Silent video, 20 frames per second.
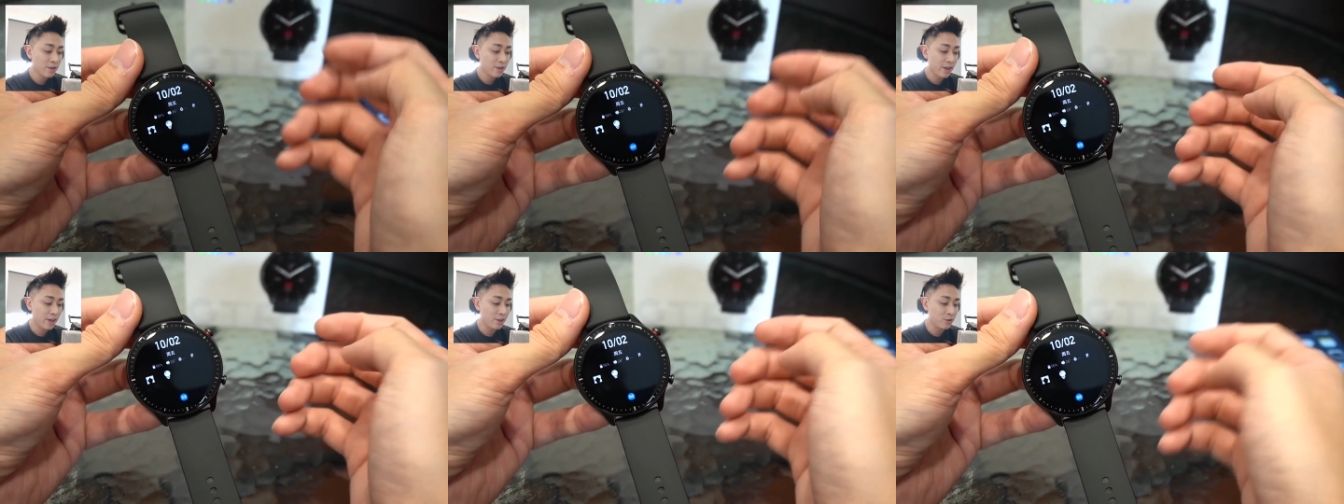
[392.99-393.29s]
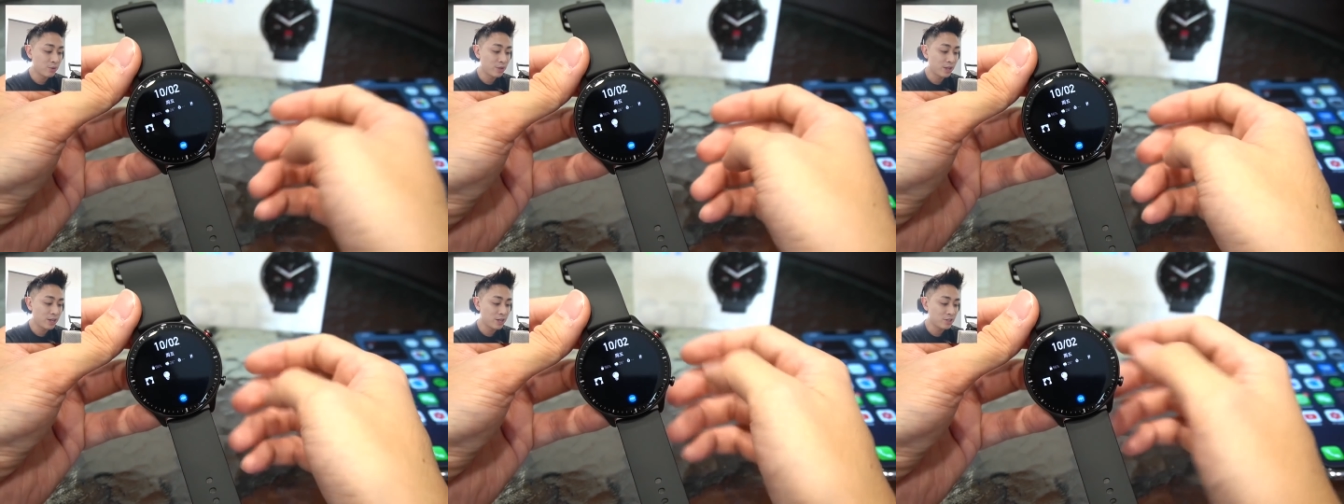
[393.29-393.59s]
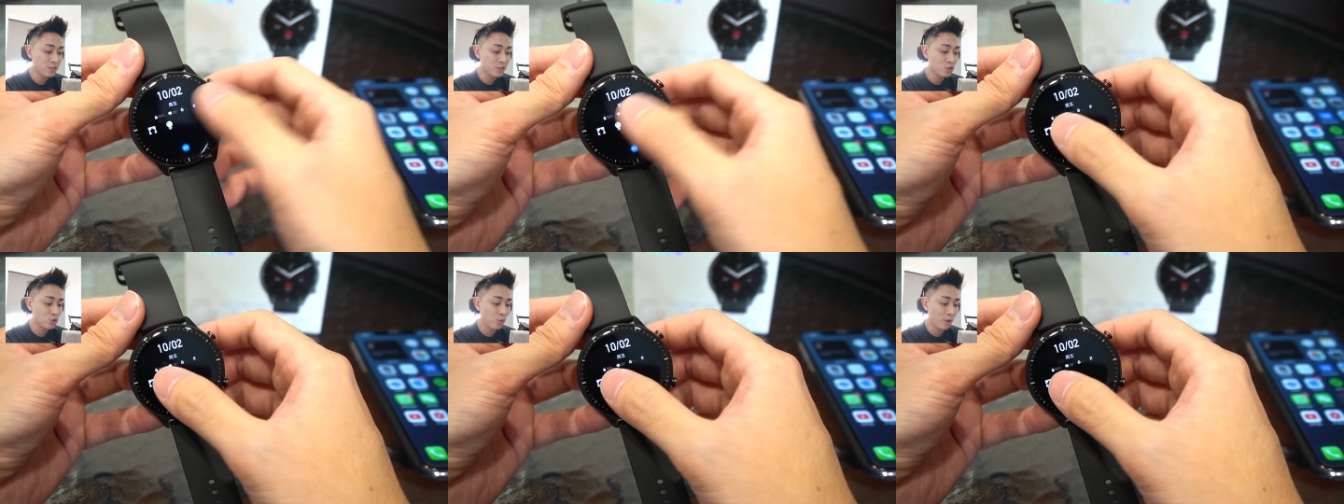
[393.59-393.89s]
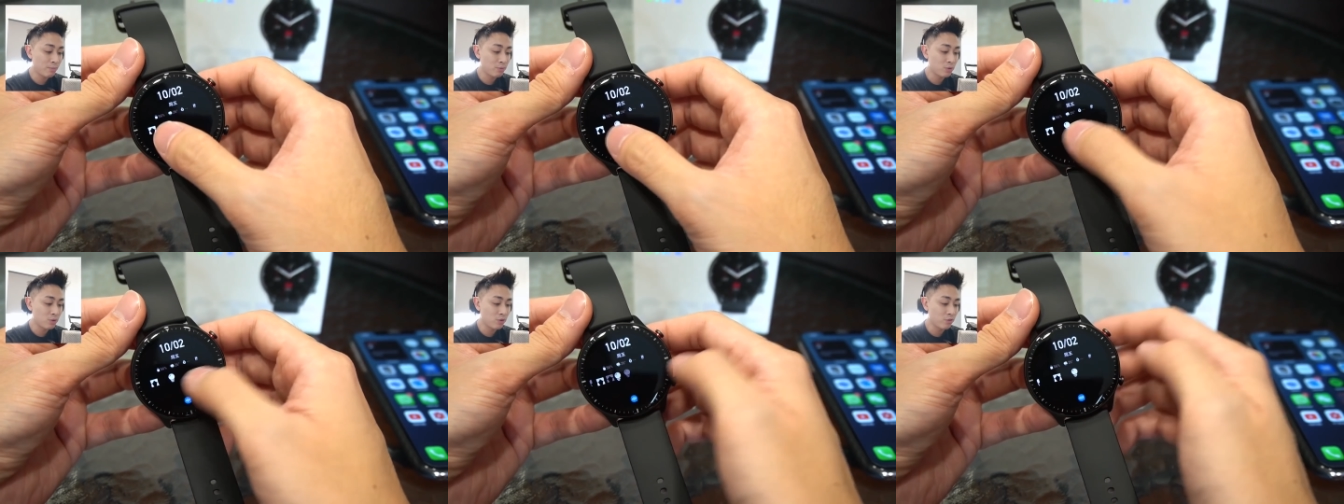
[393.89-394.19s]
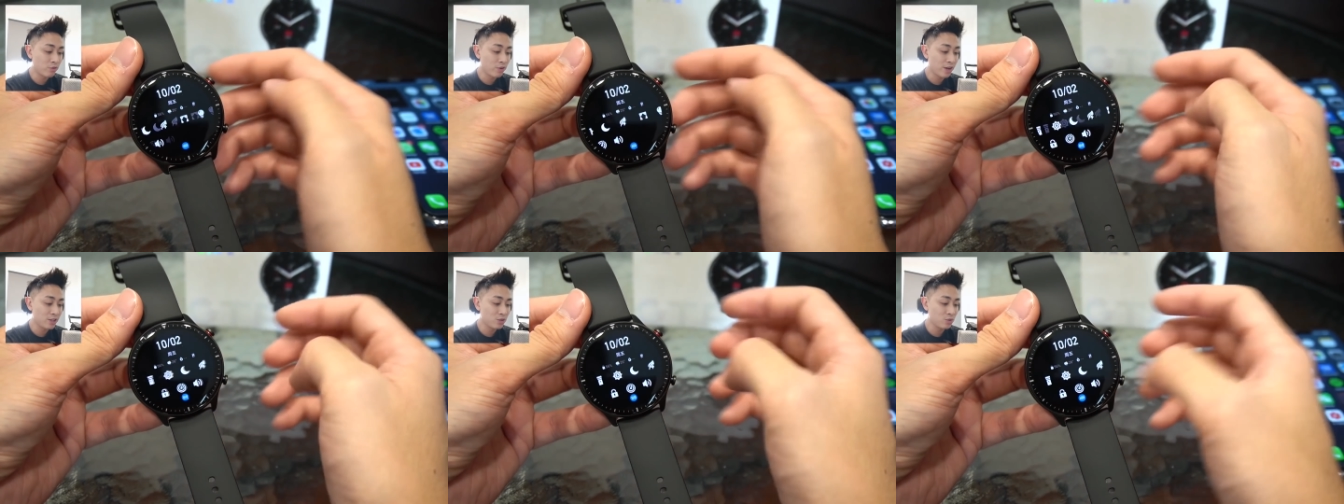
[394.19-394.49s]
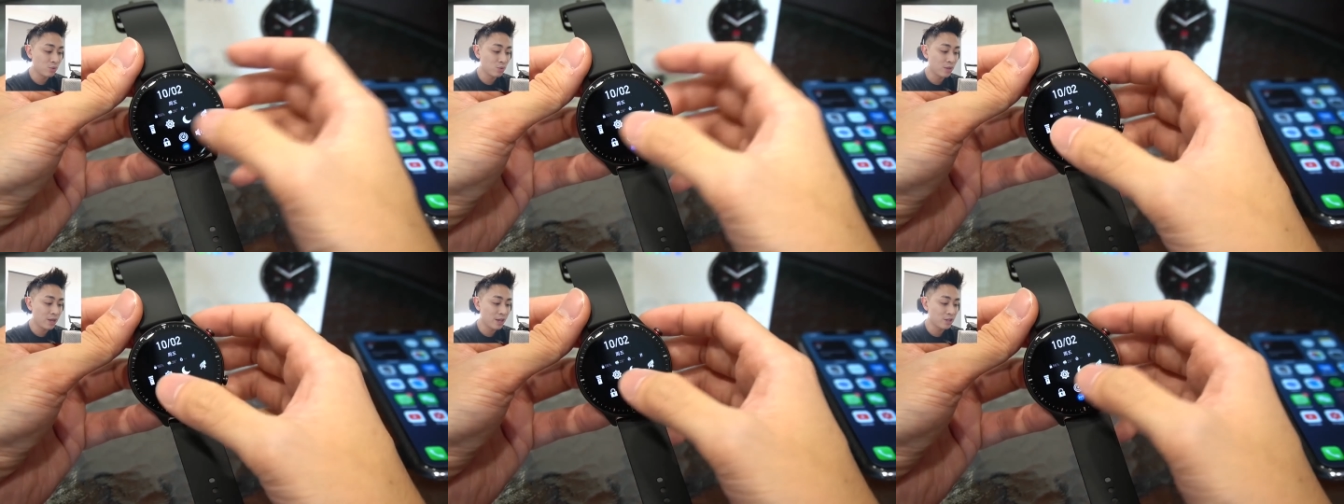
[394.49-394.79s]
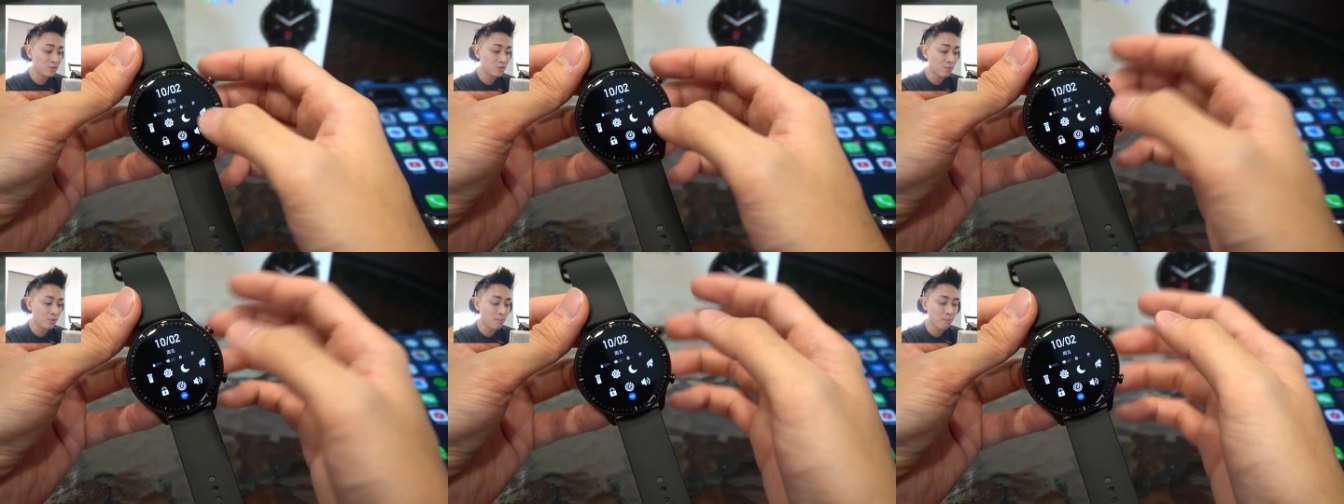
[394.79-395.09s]
and you can actually swipe to the right to get
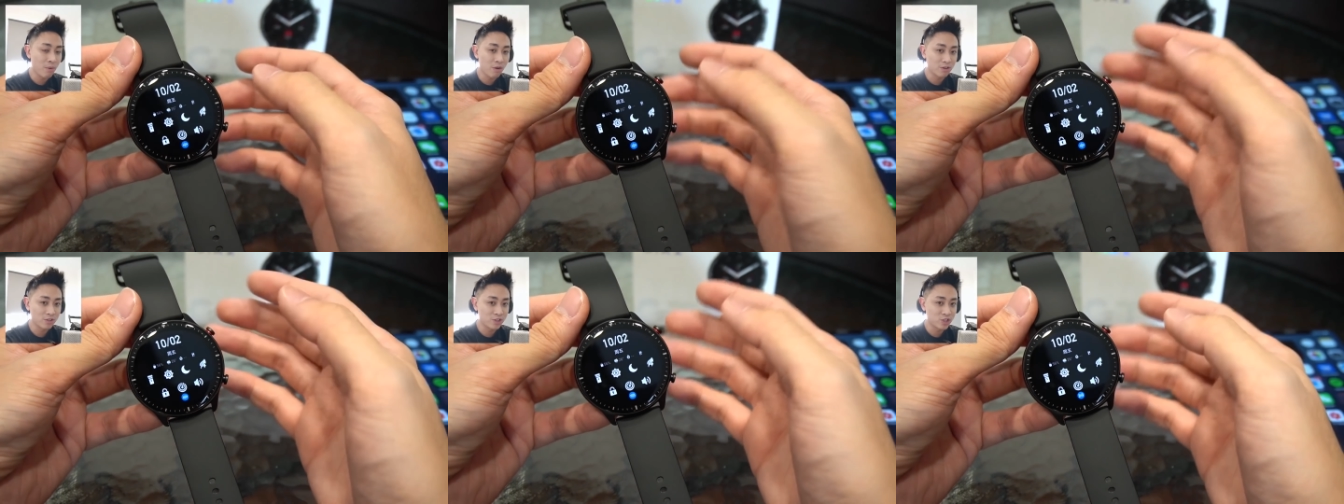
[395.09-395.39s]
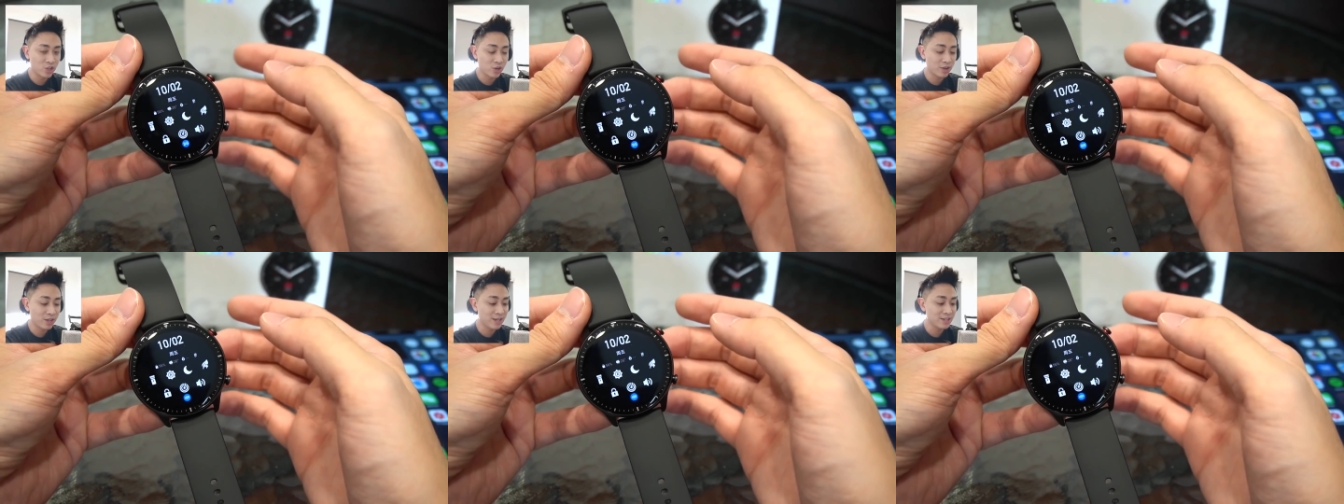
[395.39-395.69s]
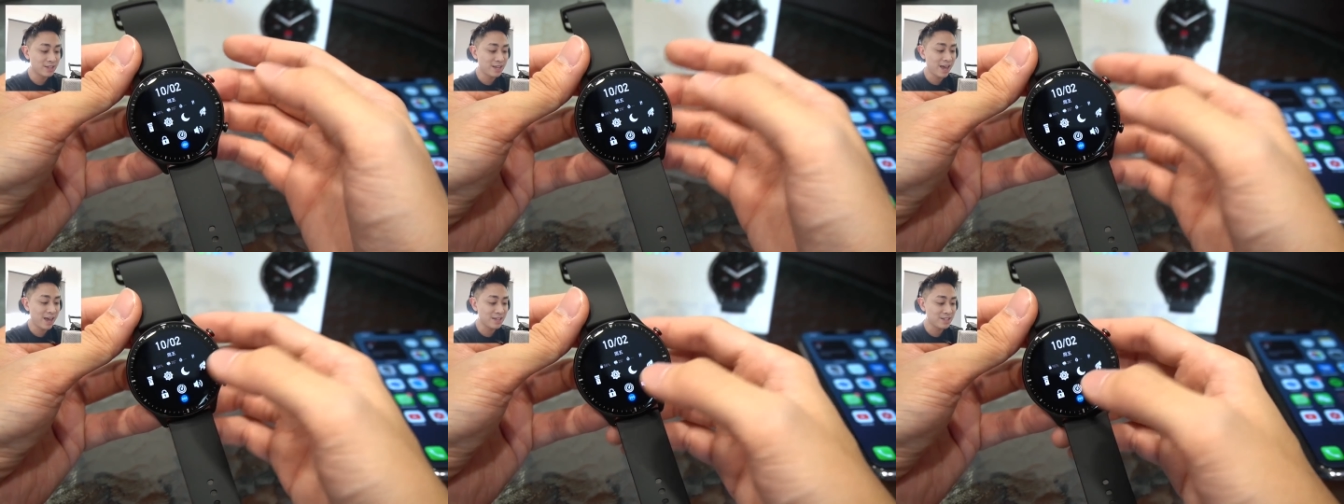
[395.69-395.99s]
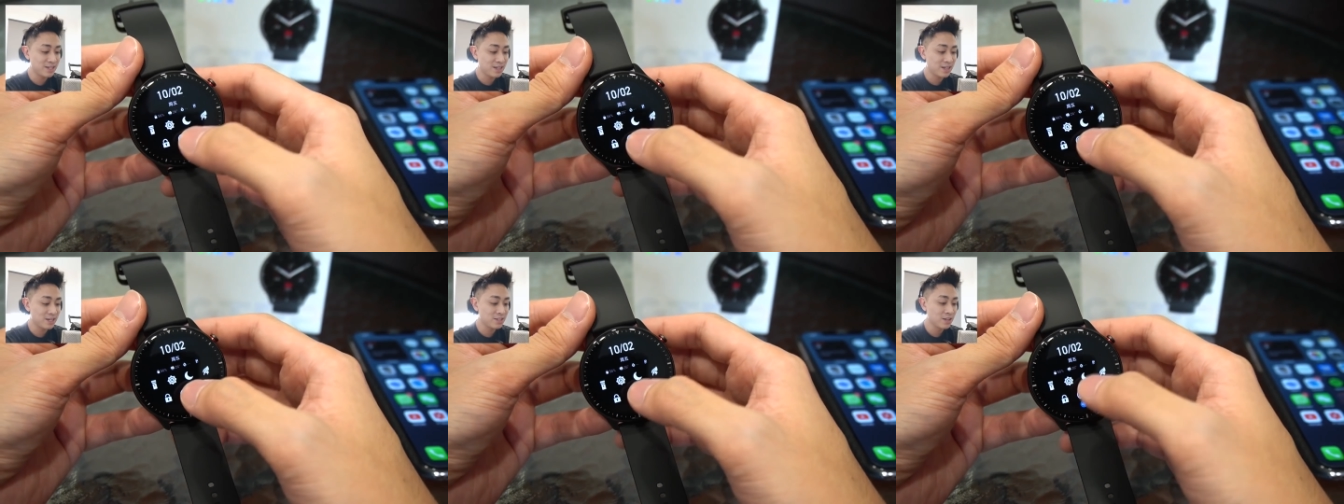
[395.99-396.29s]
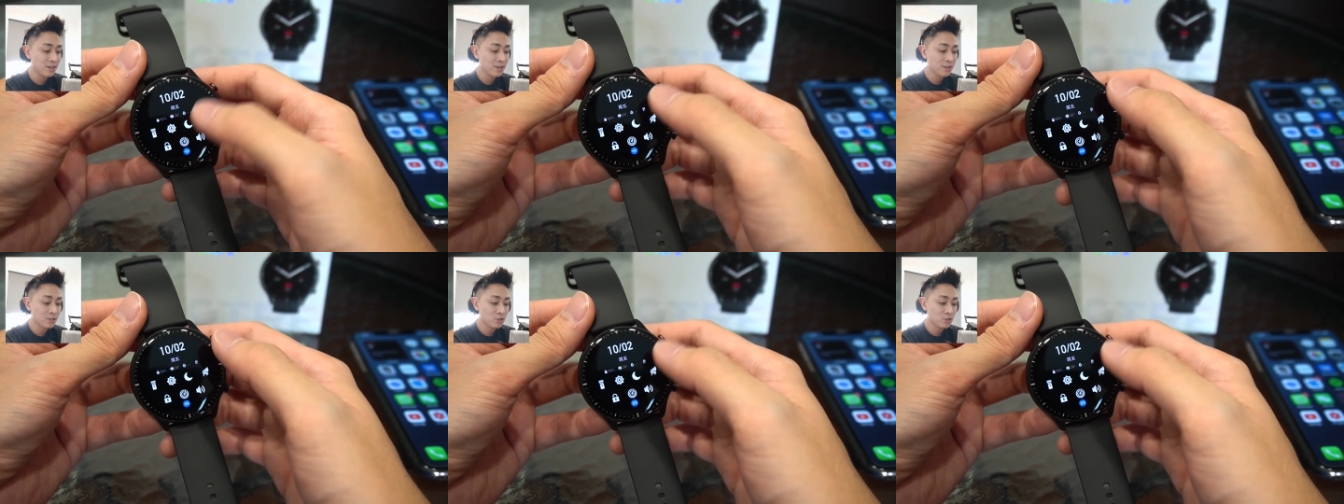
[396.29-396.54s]
to more shortcuts access.